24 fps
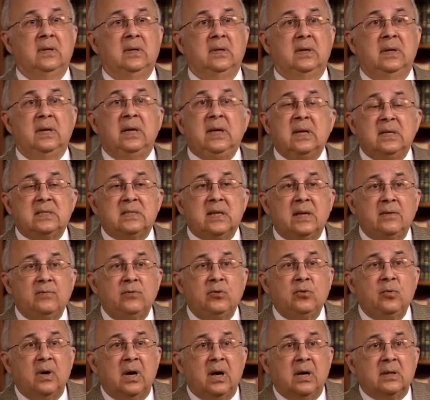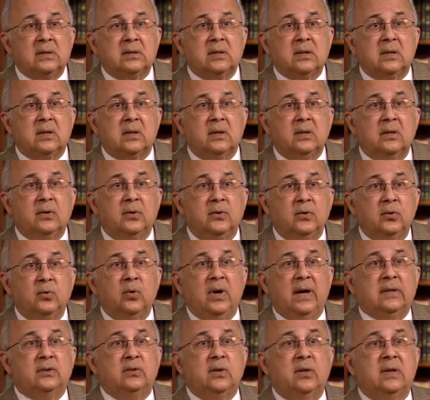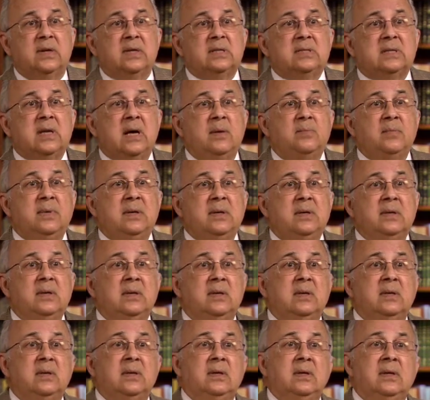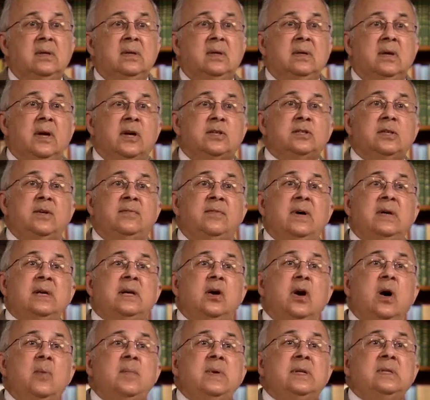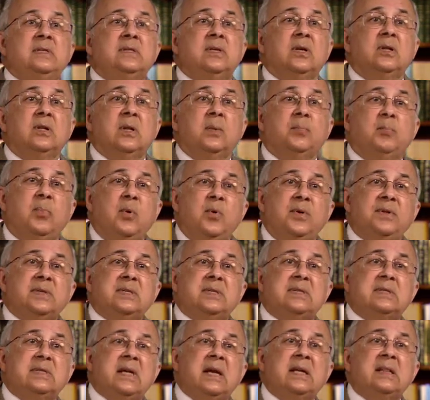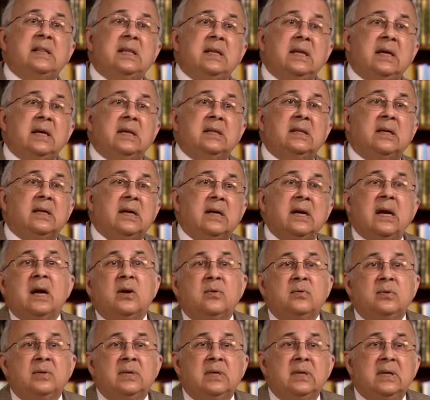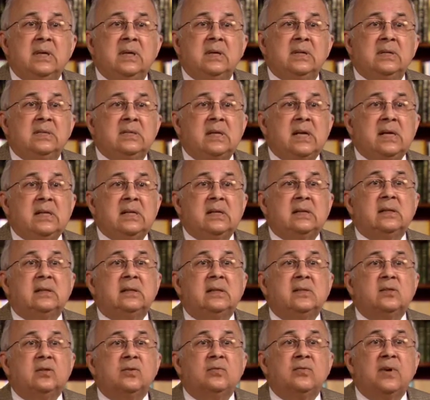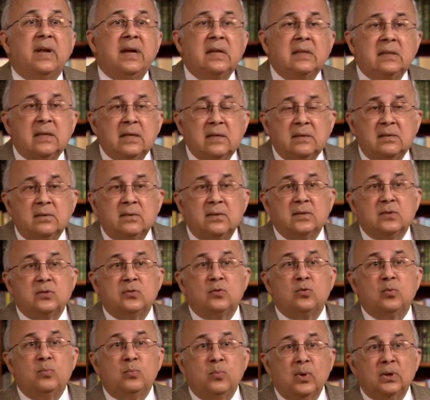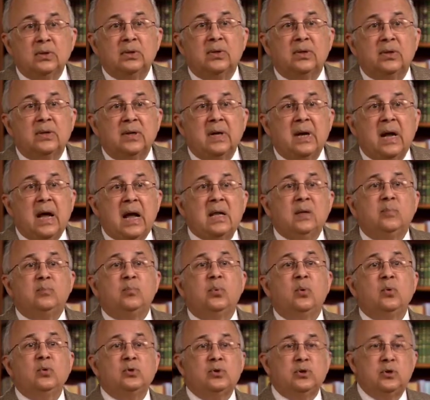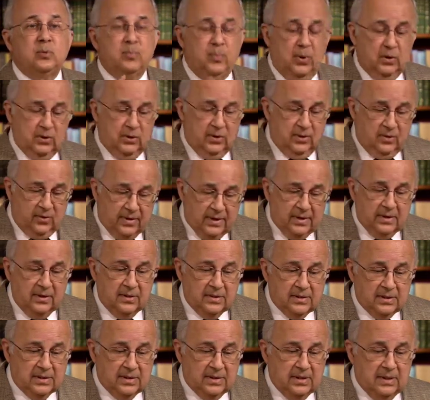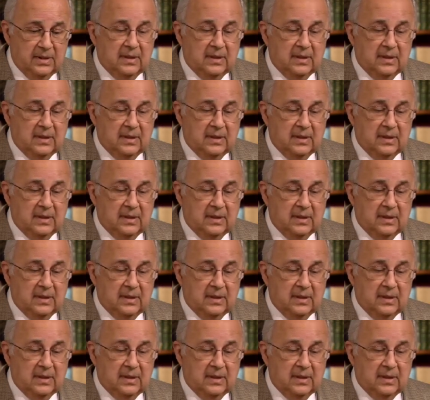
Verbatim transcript: In his review article, New Light on Nizami, Naqjabani comments on the poet's standing and renown, saying that it is of great interest to modern and postmodern readers